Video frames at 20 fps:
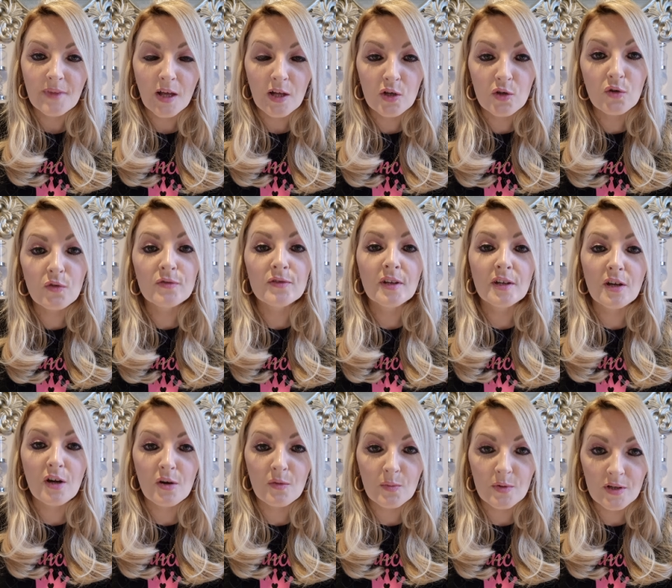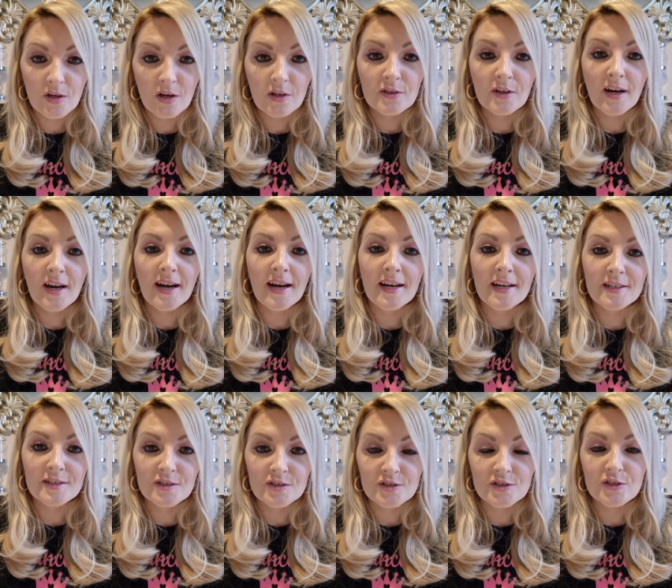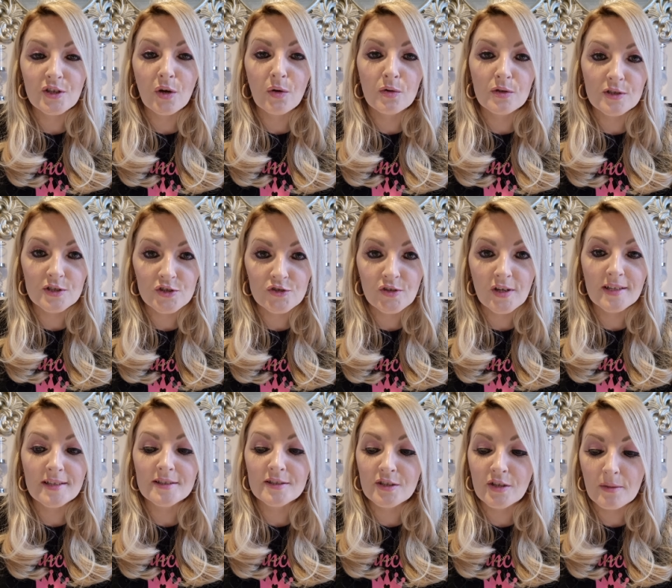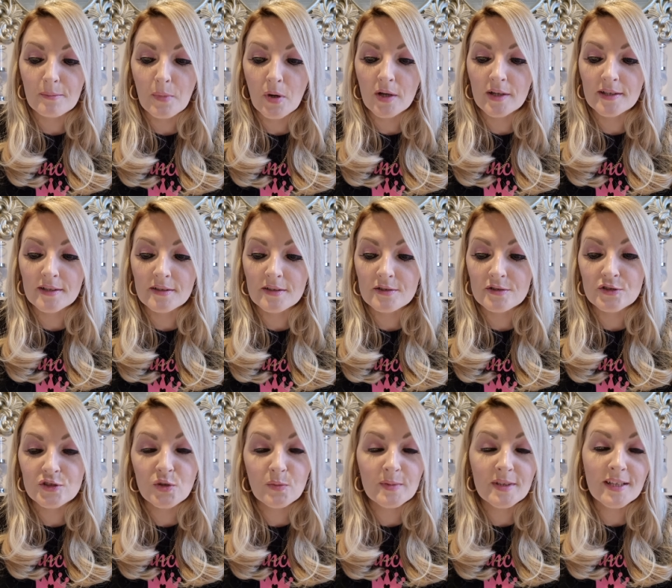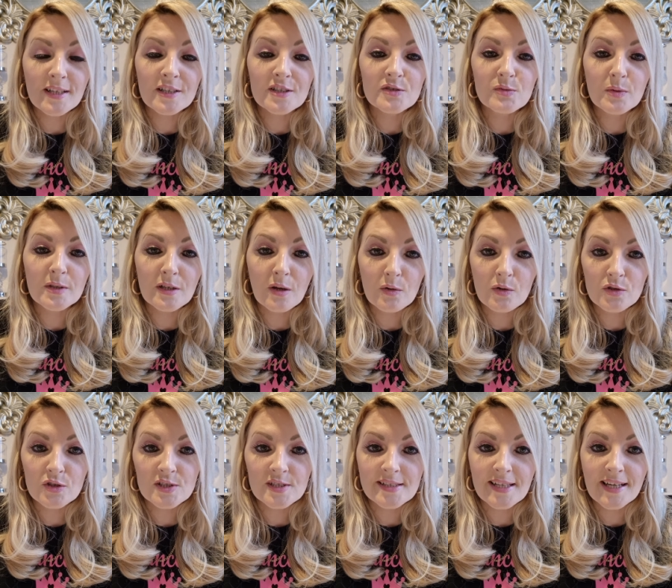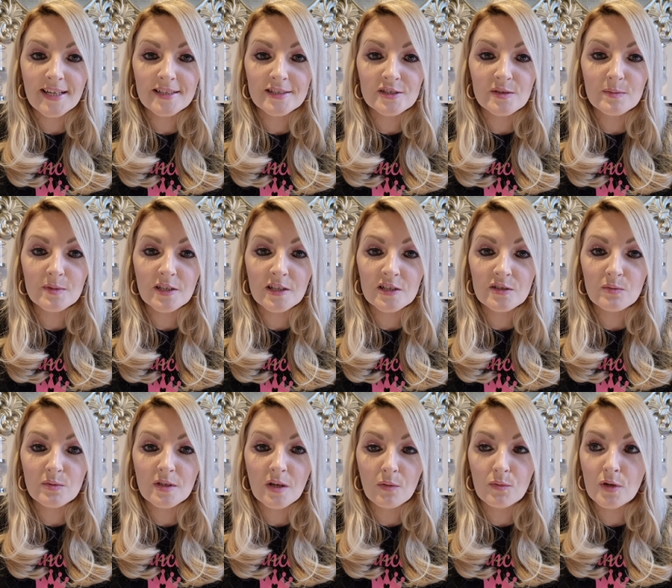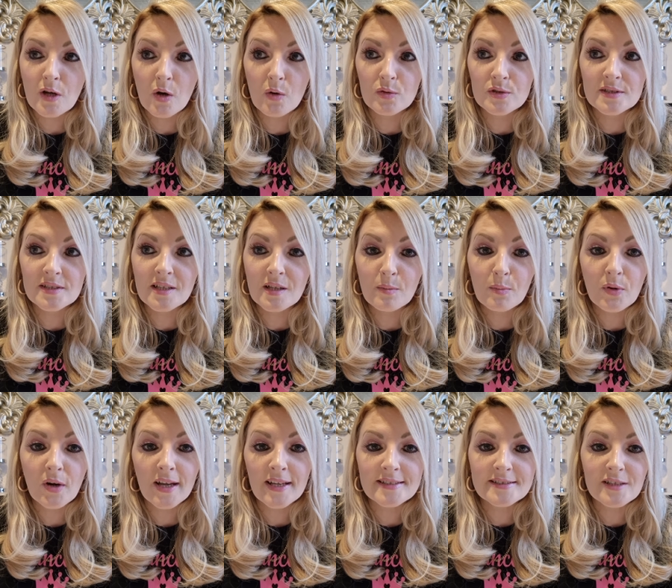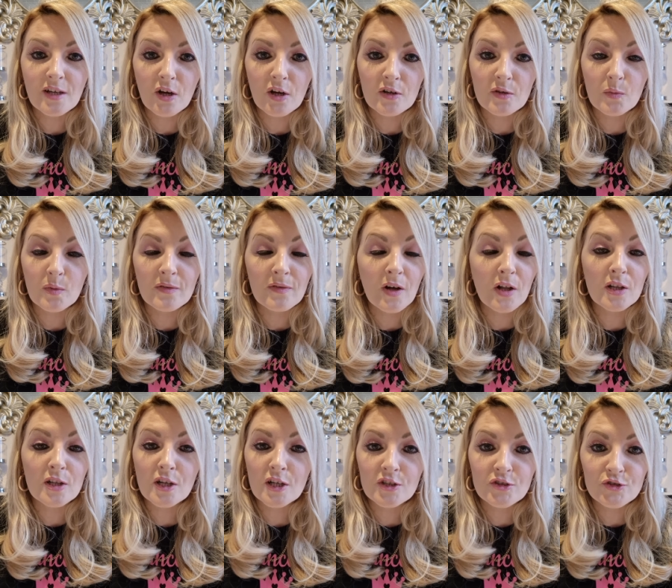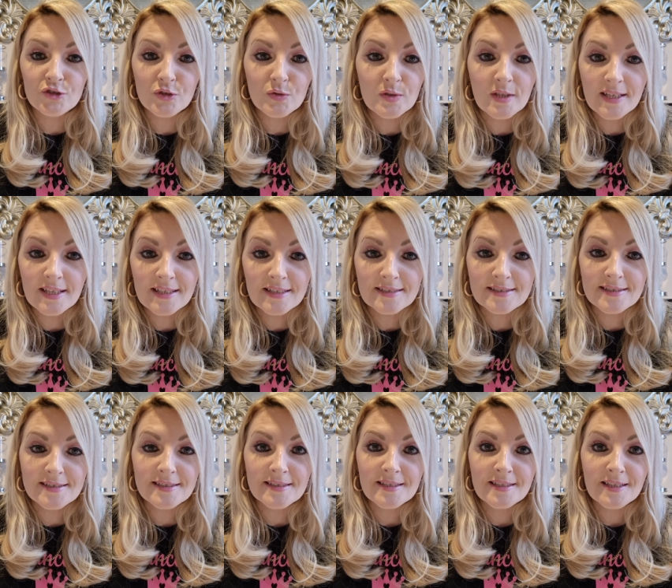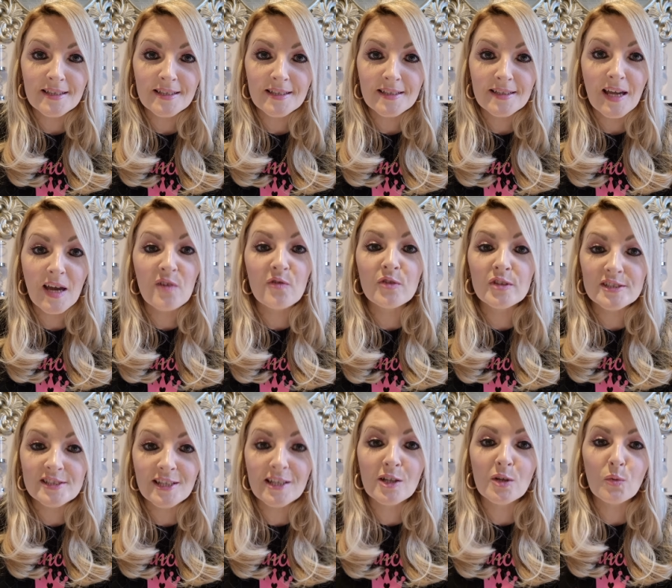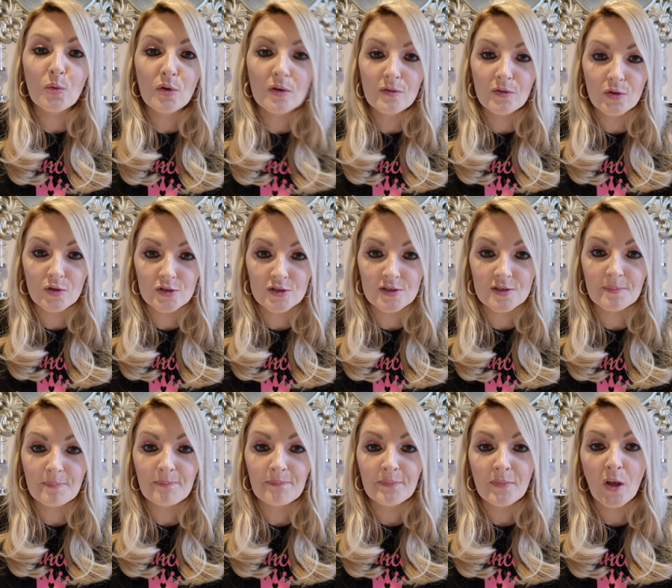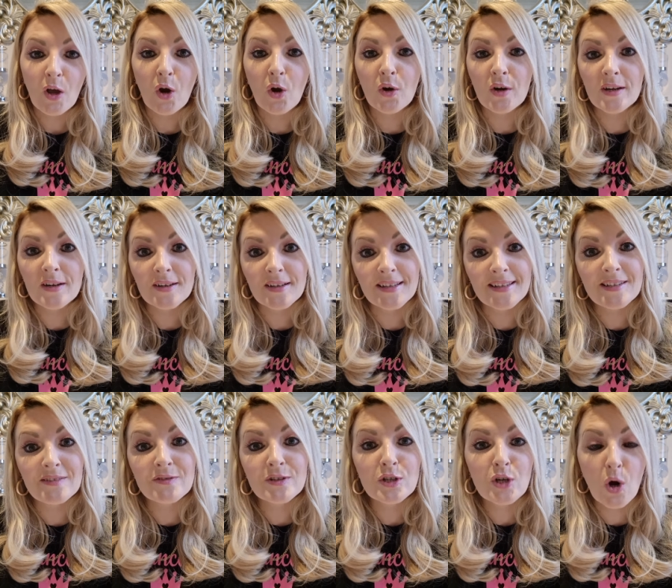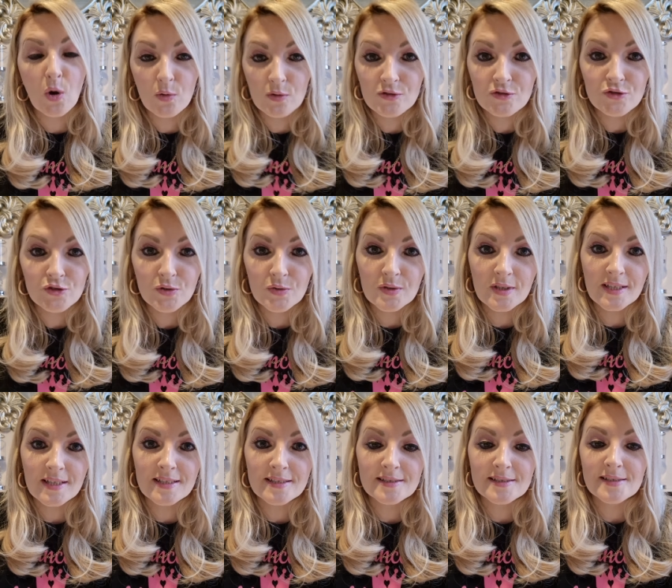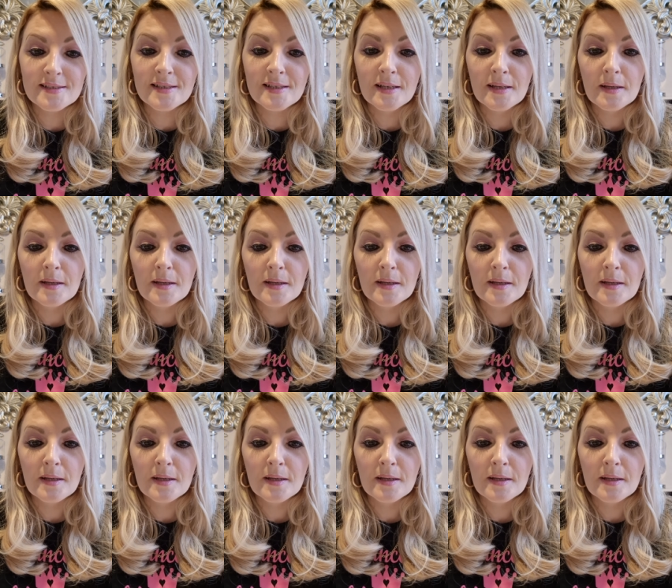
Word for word: Love the Lord with all your heart, your soul, your strength, your mind. There's some things we don't understand, some things we don't know. Still praise God. We've all gone through things. Every single one of us are even going through things.